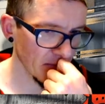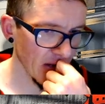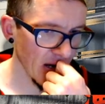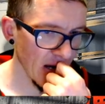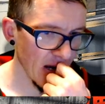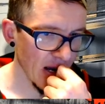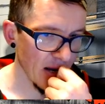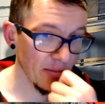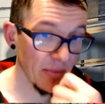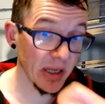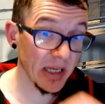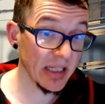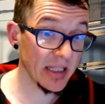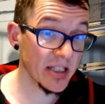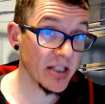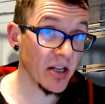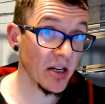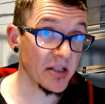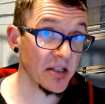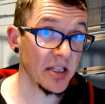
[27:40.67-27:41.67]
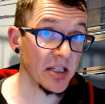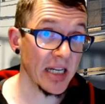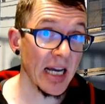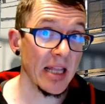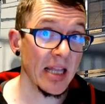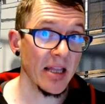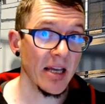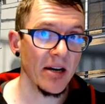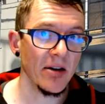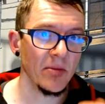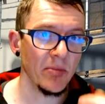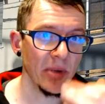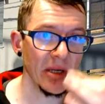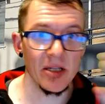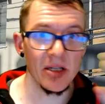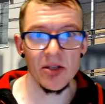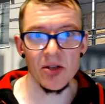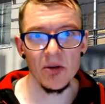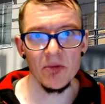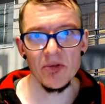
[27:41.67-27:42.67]
But it starts again now,
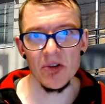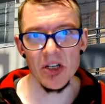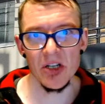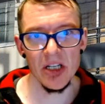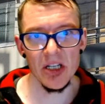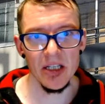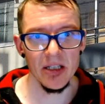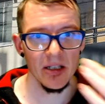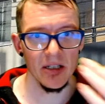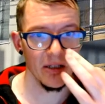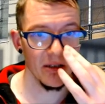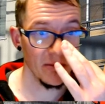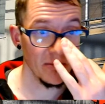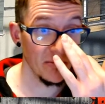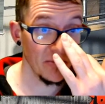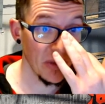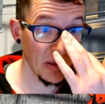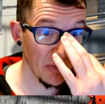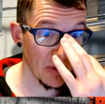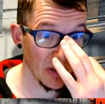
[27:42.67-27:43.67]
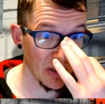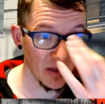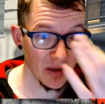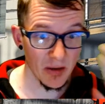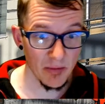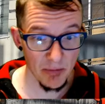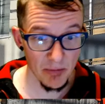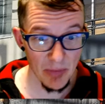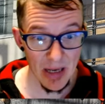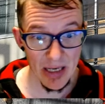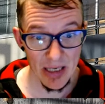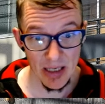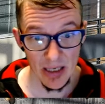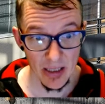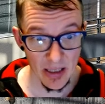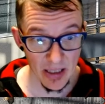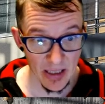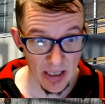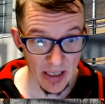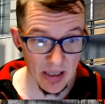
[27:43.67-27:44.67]
because obviously people are panicking
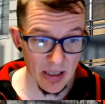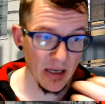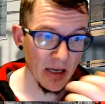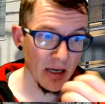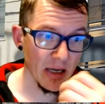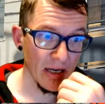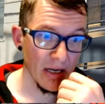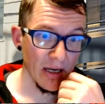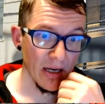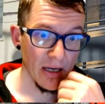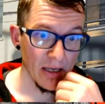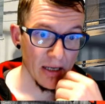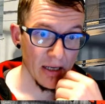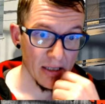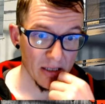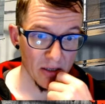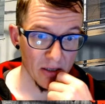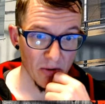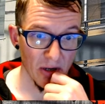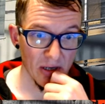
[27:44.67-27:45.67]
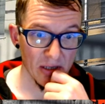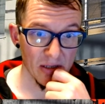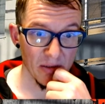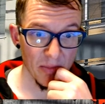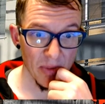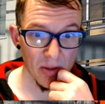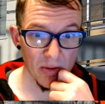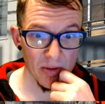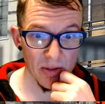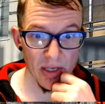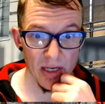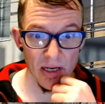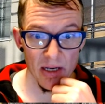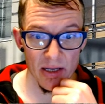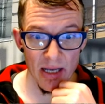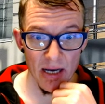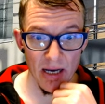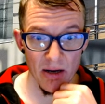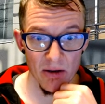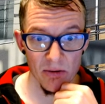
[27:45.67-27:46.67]
again. So I suppose they are
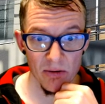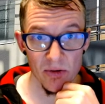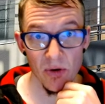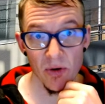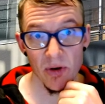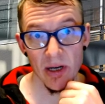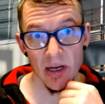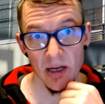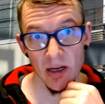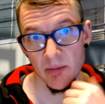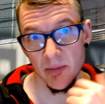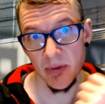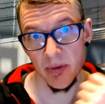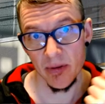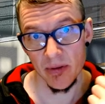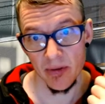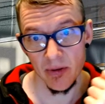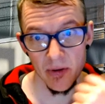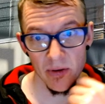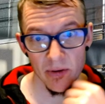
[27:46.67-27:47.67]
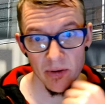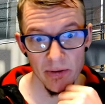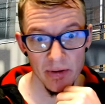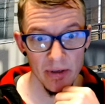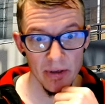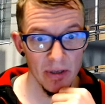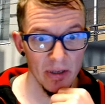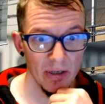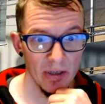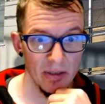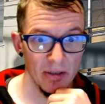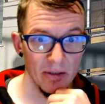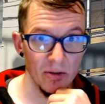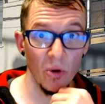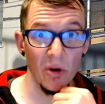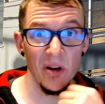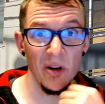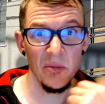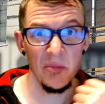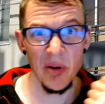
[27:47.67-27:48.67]
now stocking up on
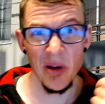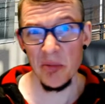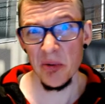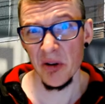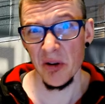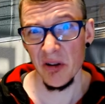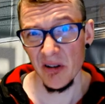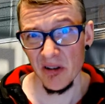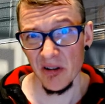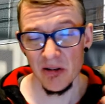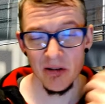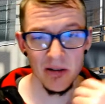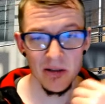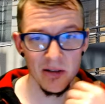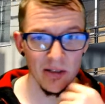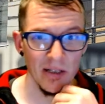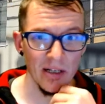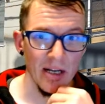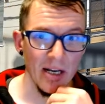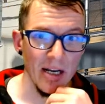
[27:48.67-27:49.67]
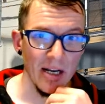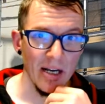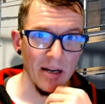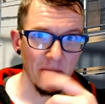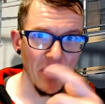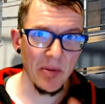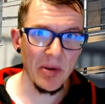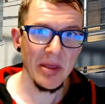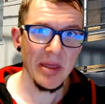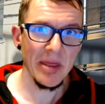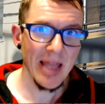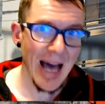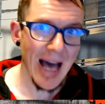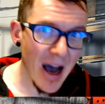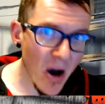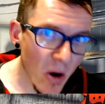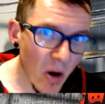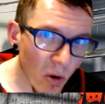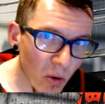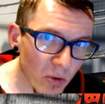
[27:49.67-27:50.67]
toilet paper. Maybe
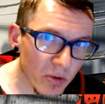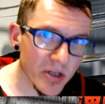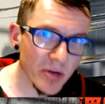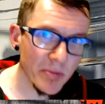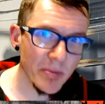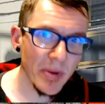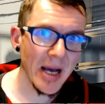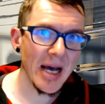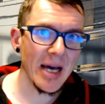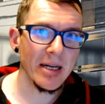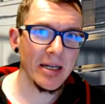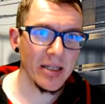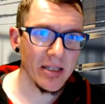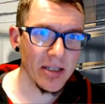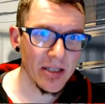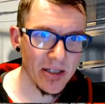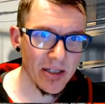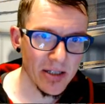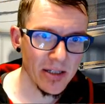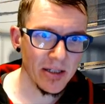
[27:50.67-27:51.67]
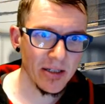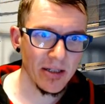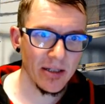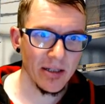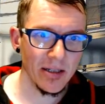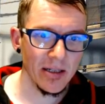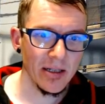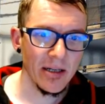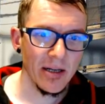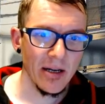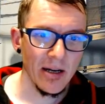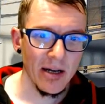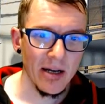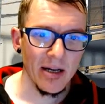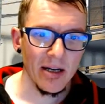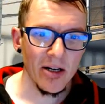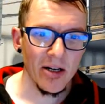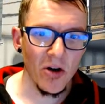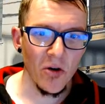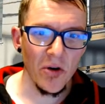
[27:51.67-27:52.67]
now Japan is
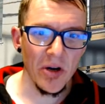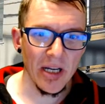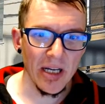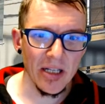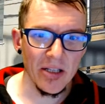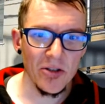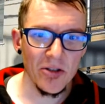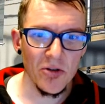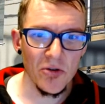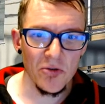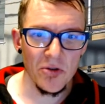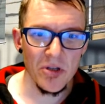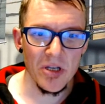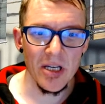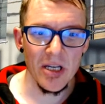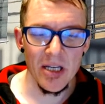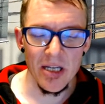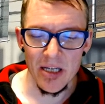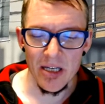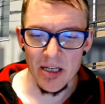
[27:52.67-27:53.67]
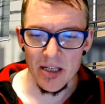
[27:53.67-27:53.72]
going into the